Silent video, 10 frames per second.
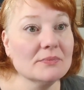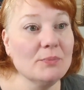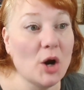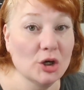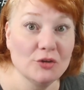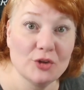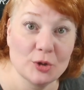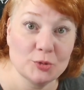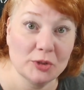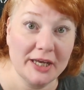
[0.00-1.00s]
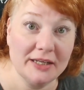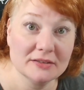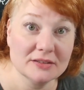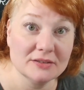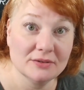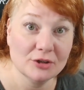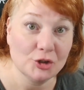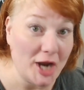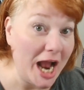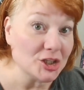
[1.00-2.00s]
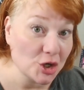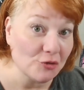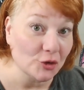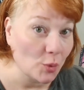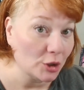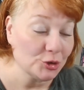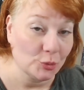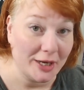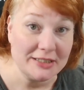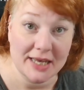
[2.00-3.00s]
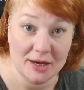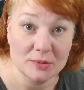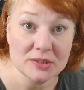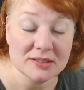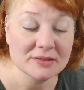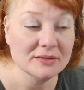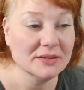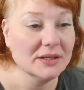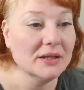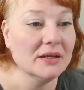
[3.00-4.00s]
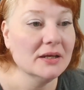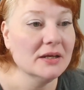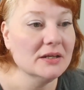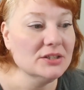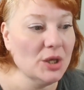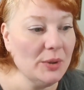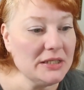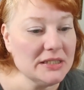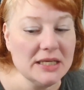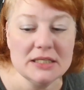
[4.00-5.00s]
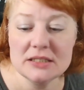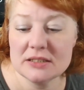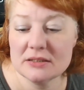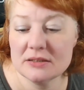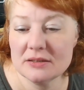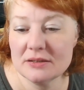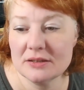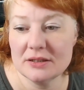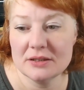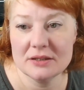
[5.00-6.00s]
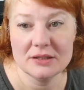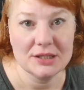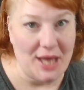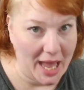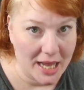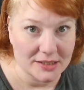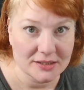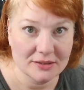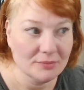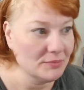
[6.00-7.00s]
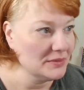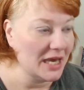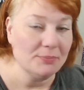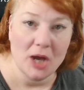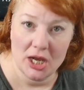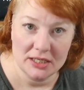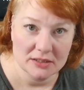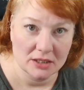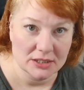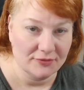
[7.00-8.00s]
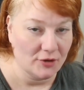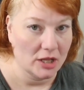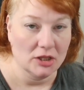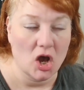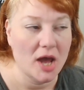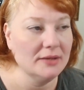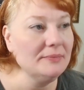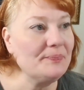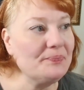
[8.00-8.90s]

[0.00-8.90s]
Part of those planes crash over Walter White's house. So he sees that, dead bodies on his front lawn.